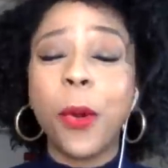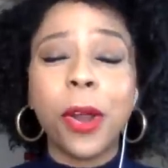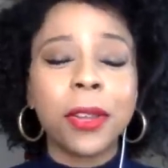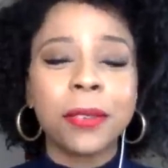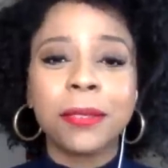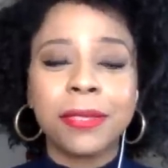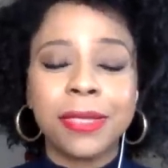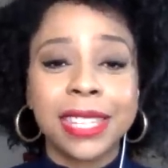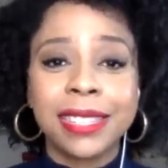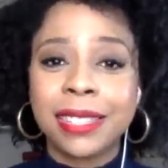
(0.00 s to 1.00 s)
before
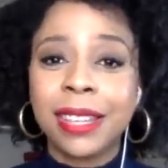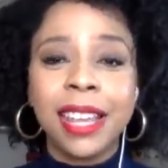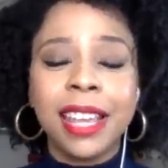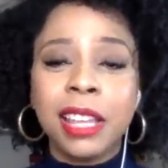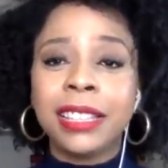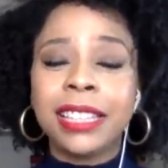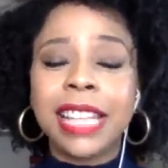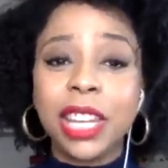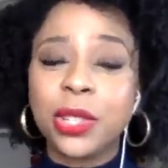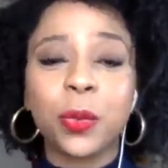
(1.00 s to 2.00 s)
this
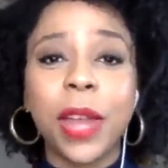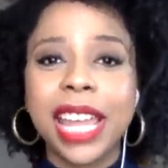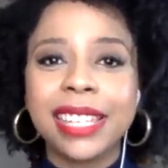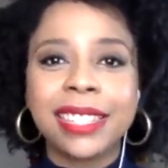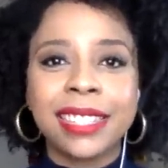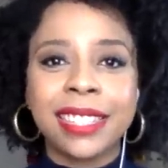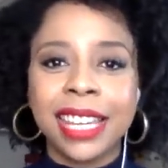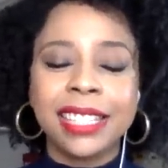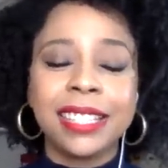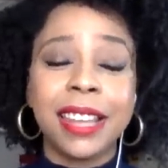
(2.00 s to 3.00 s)
latest race,
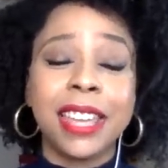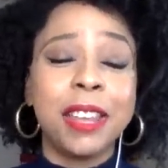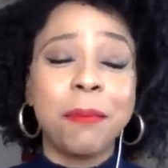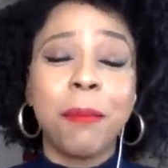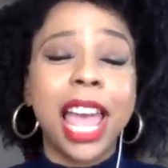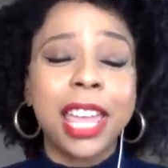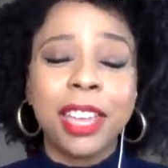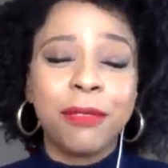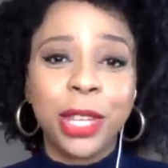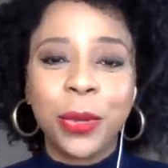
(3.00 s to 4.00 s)
in
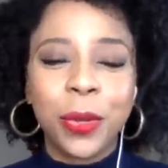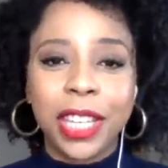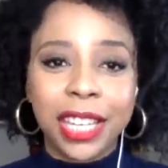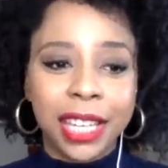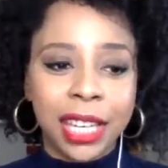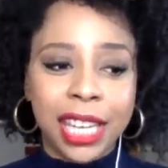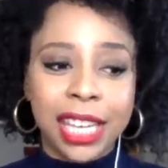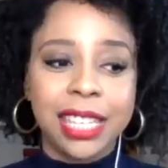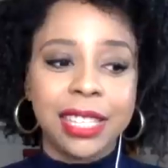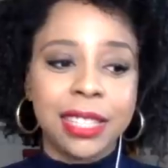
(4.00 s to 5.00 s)
my view, he
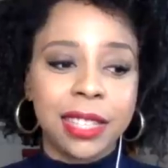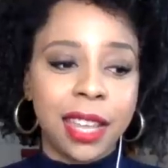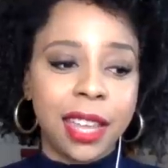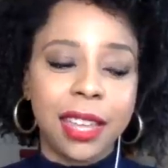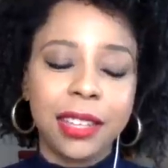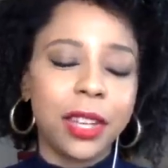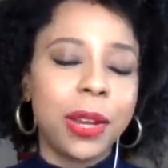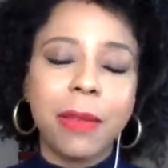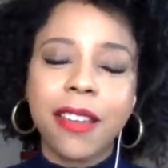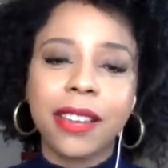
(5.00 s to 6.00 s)
is,
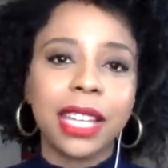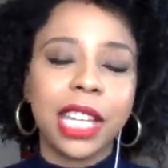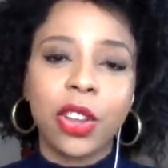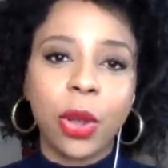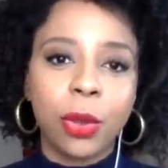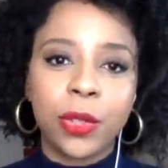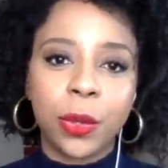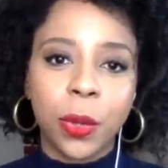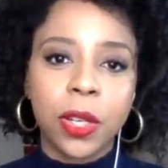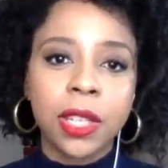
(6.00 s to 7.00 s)
an American hero of
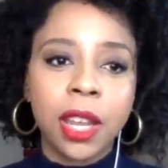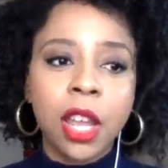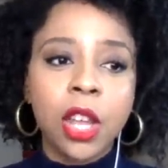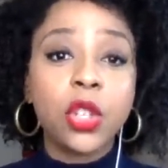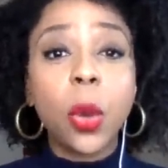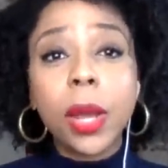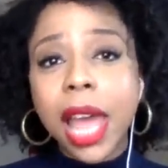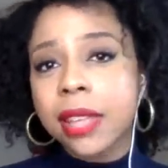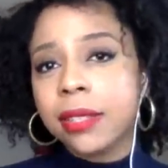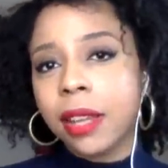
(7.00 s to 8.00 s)
sorts. No
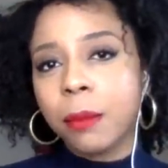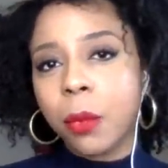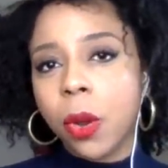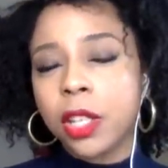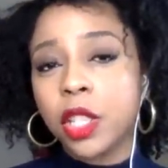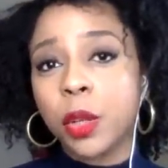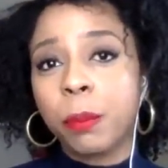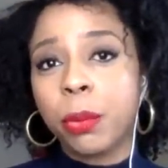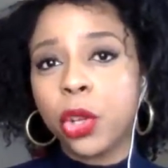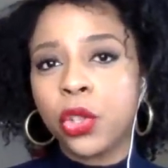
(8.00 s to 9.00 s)
one has done more
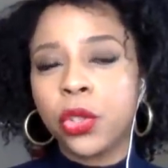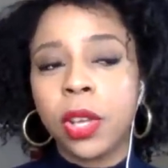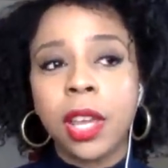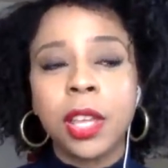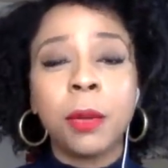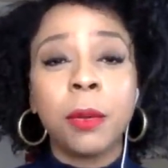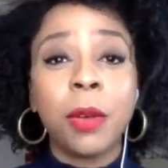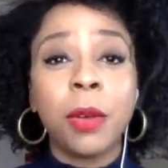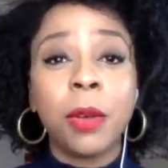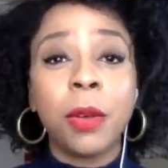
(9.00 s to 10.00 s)
to push
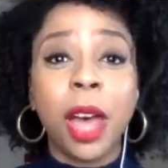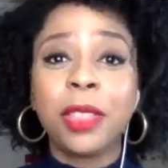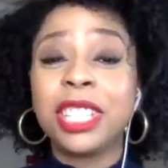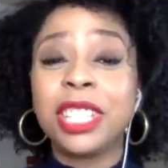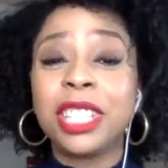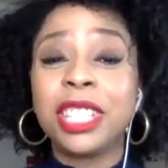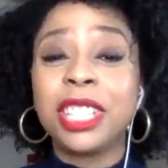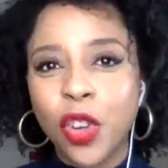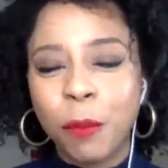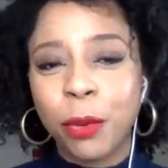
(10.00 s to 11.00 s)
the definition
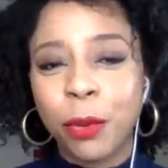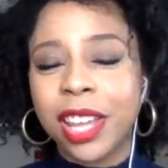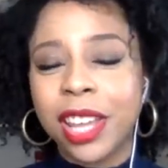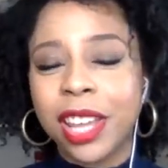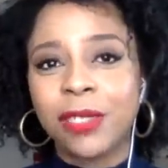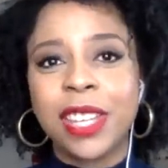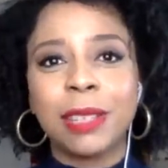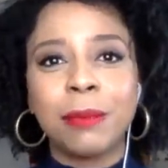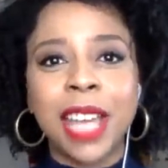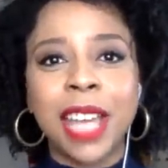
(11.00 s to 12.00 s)
of progressivism
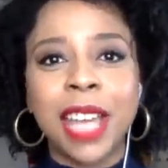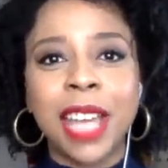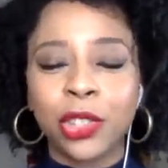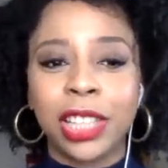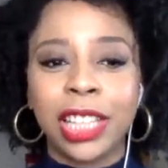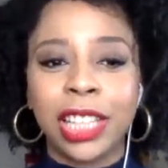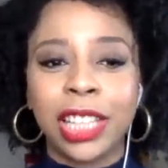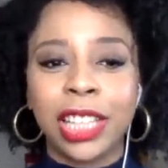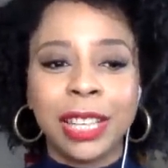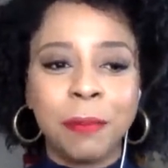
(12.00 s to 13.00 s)
to actually
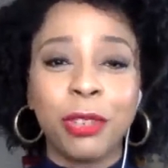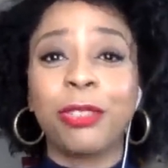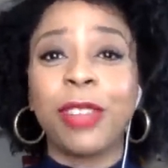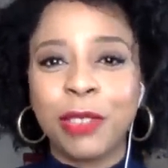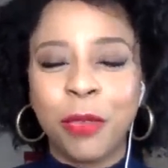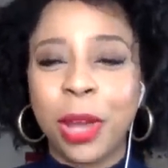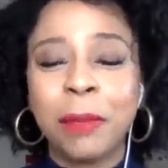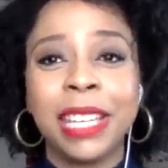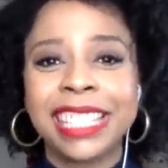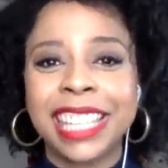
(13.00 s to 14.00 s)
be reflective of what
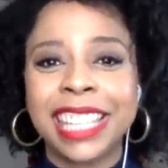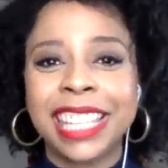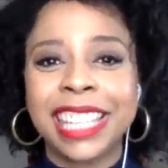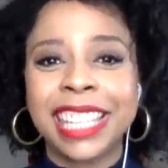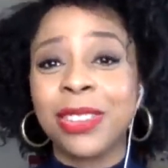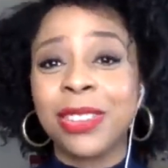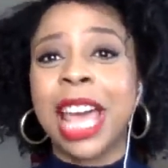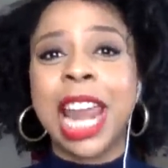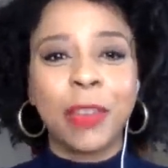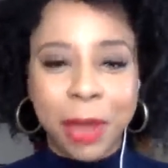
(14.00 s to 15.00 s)
it means kind of outside
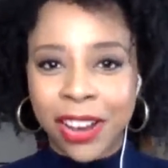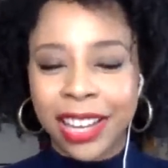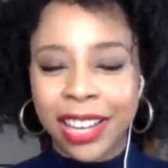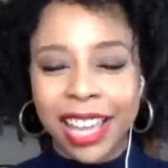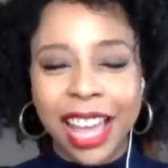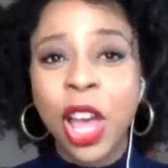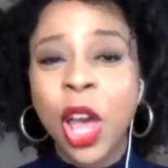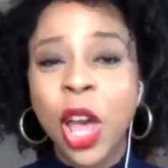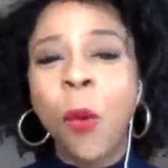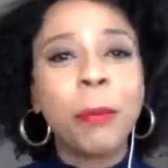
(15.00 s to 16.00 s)
of America,
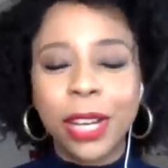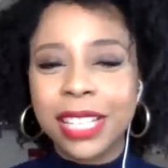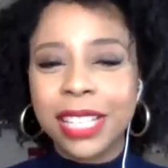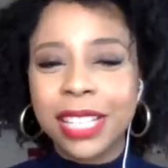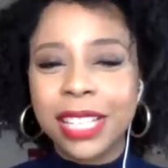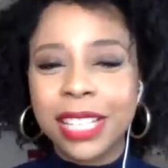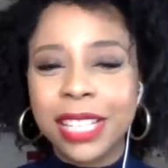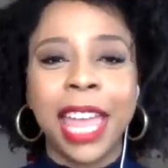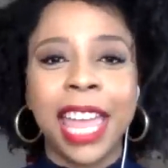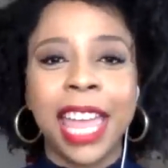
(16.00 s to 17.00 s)
where Bernie Sanders'
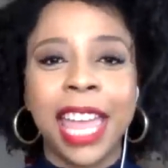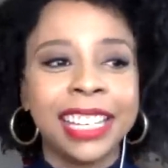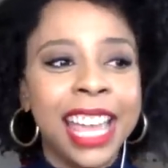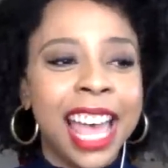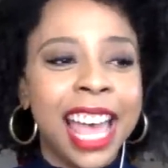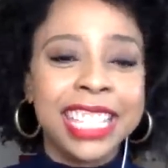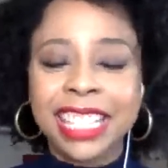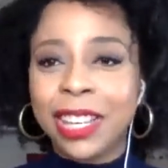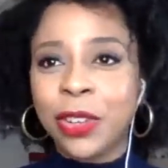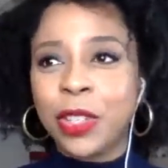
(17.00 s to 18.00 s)
campaign is
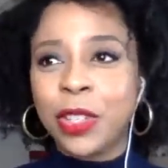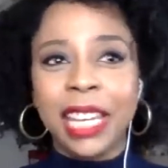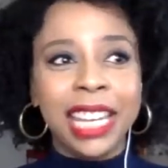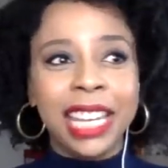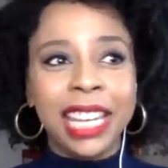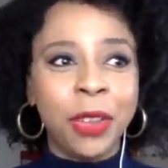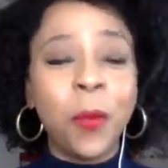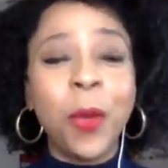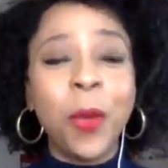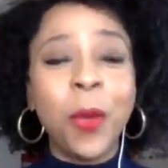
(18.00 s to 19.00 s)
considered to be
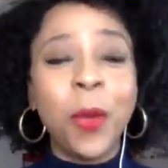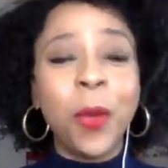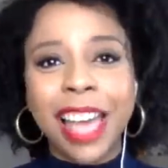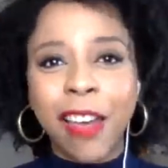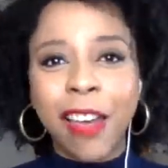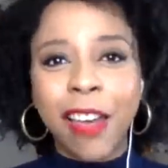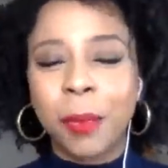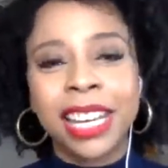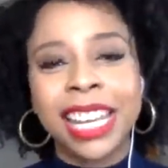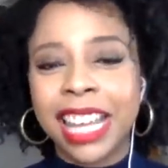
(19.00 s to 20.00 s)
way to the left, but in
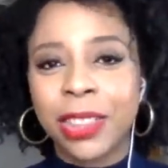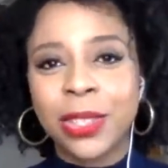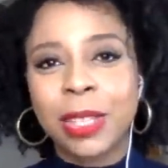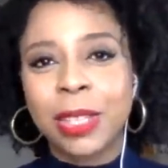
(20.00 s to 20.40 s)
any other similarly